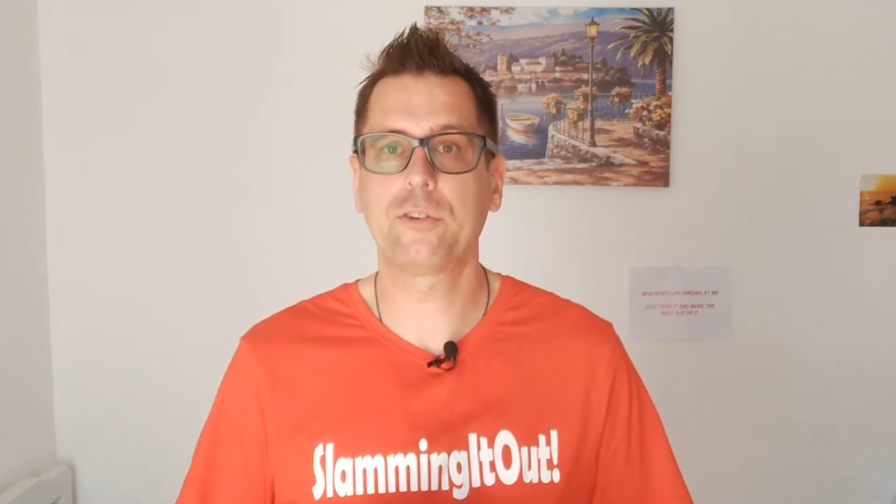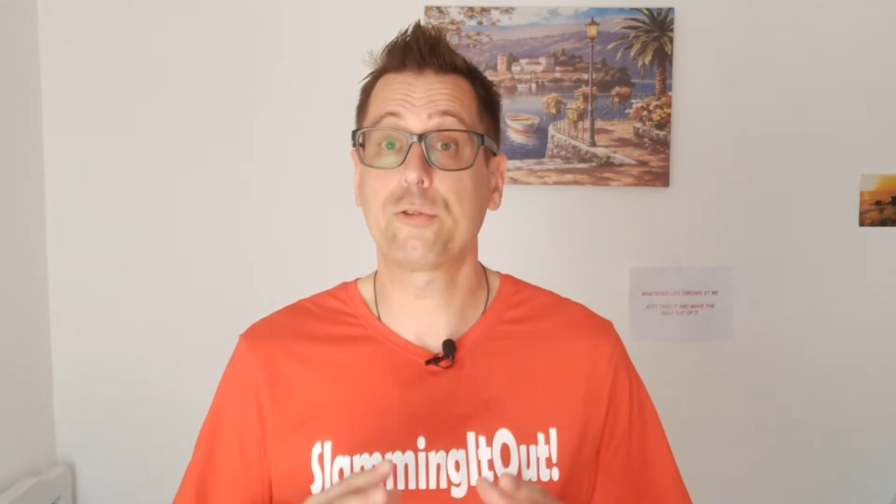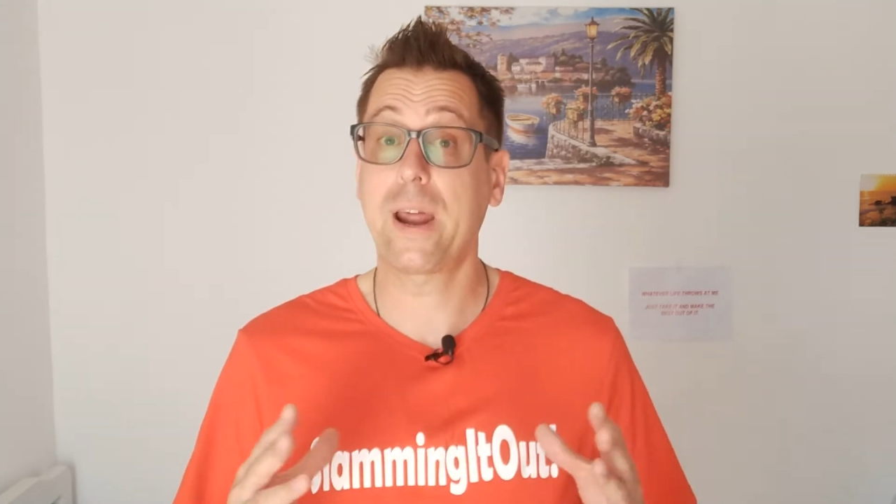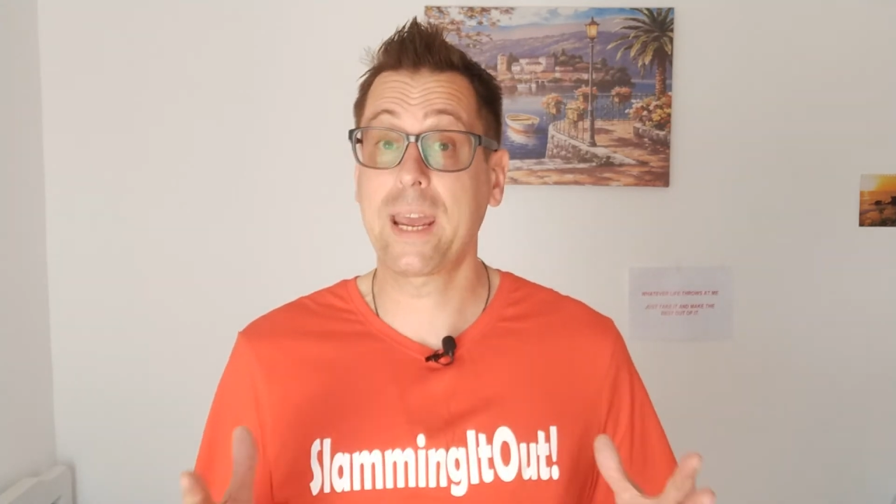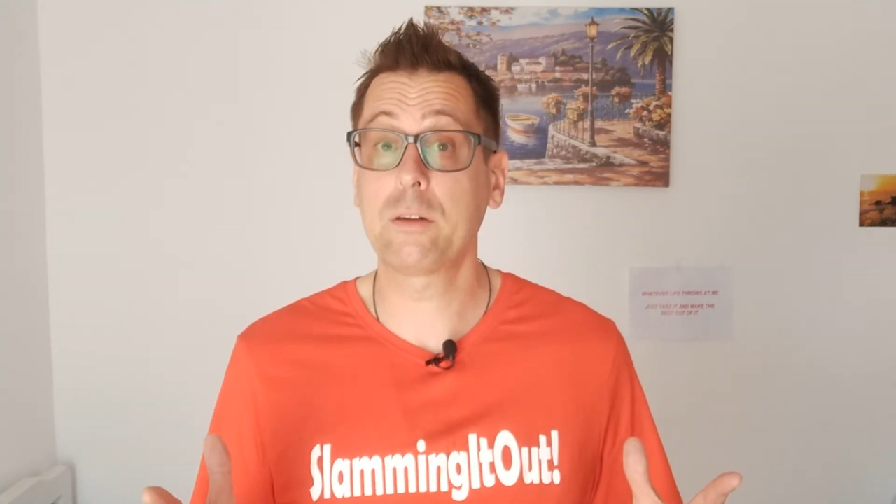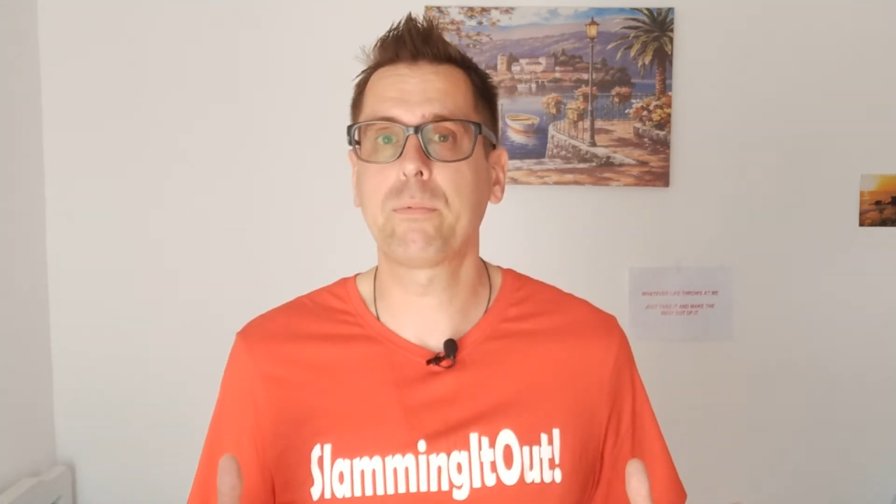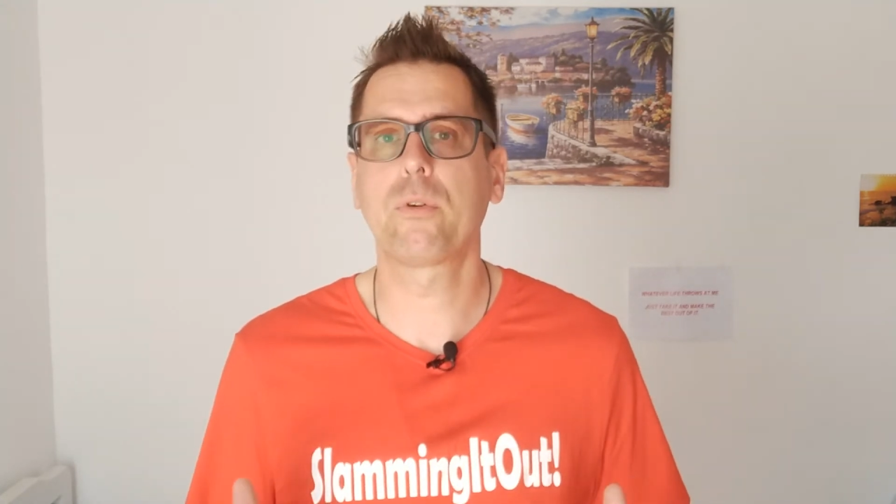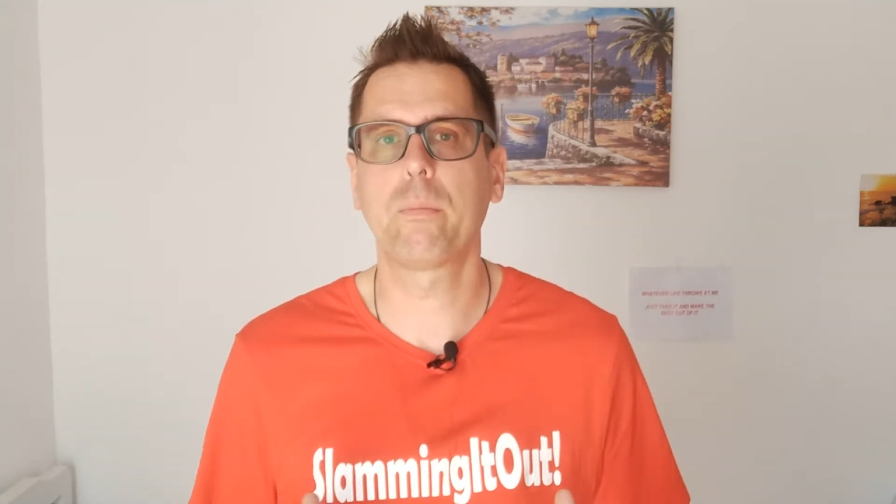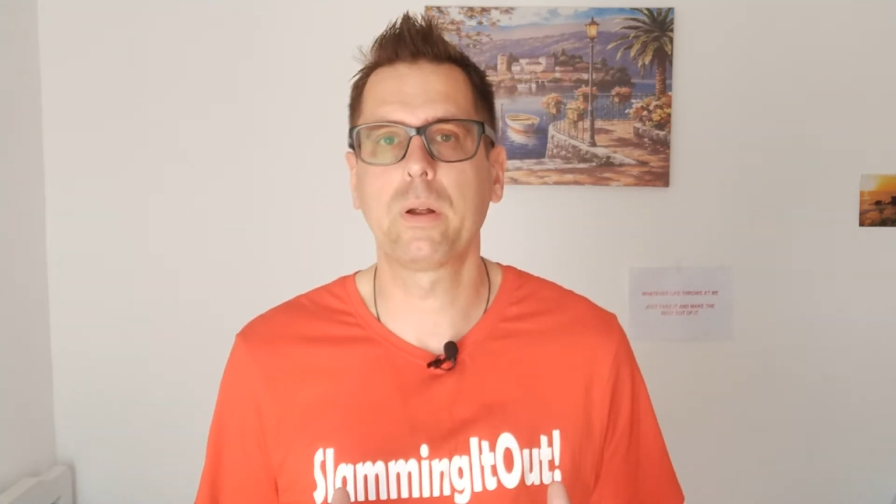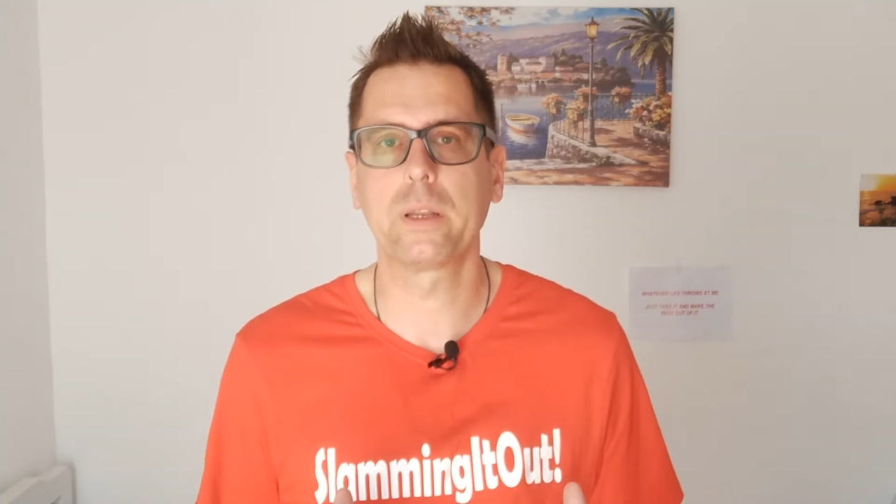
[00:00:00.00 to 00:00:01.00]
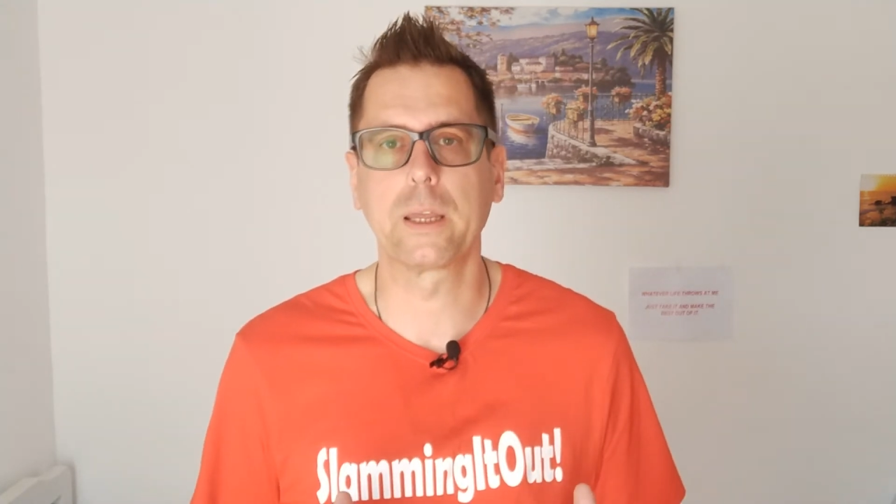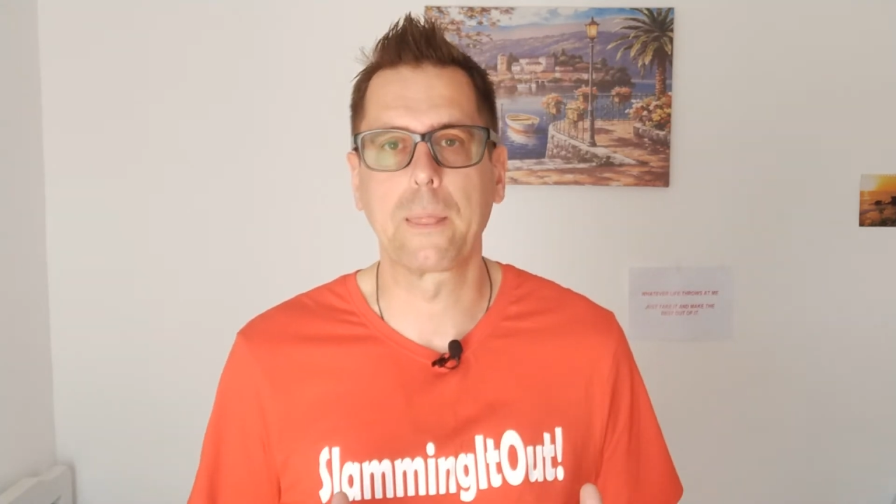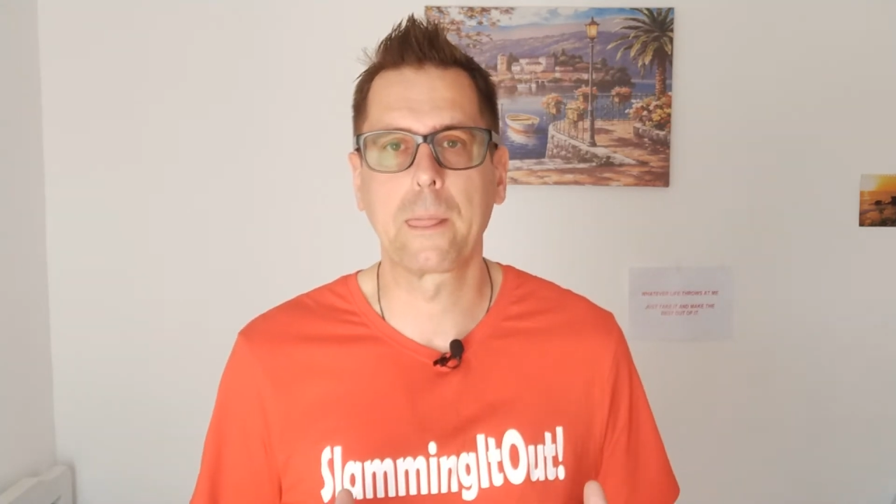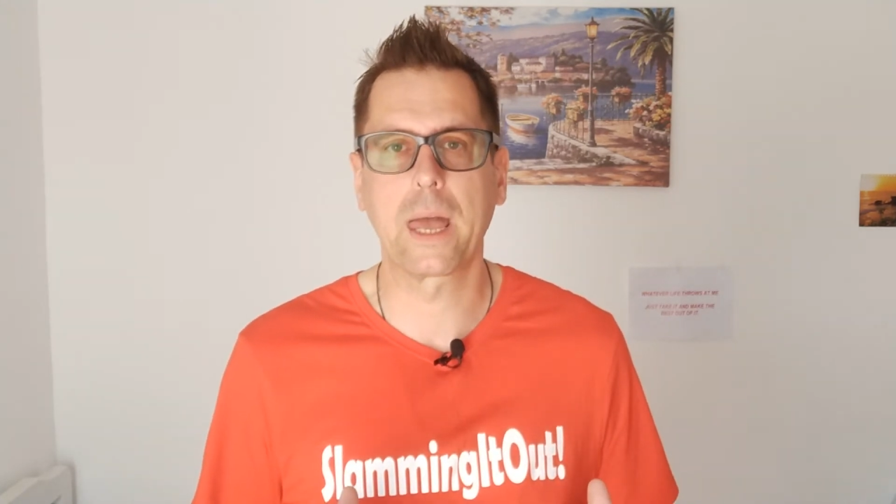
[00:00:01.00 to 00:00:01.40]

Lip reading: trained properly.